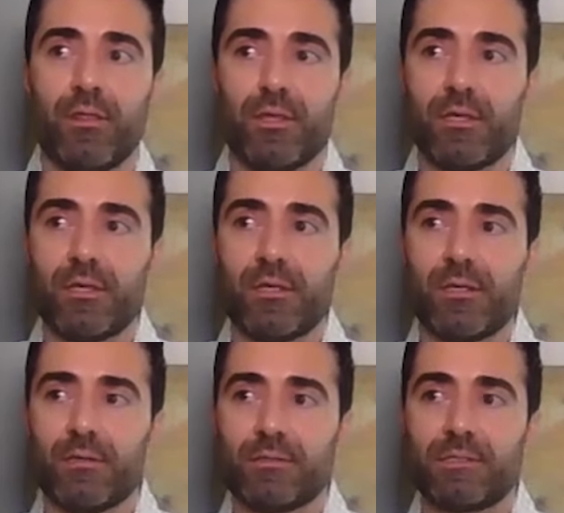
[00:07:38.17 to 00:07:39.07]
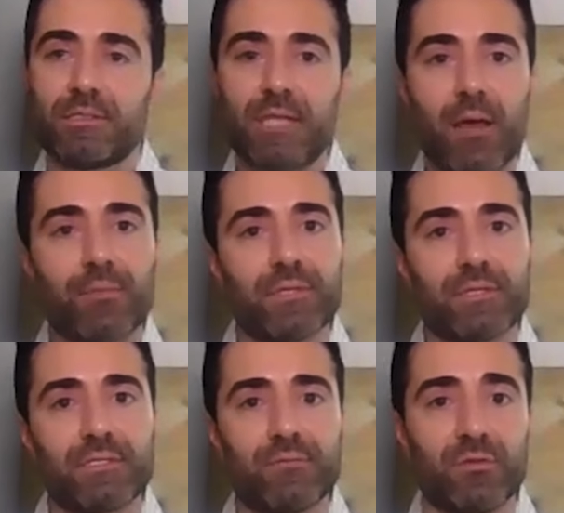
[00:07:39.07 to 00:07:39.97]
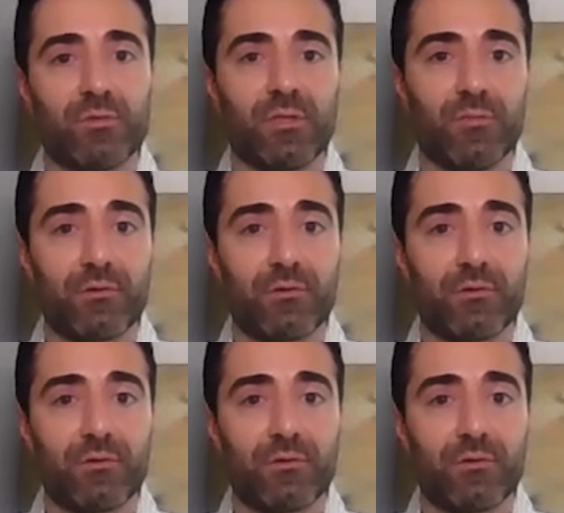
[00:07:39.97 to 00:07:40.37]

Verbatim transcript: the steps that seem to be the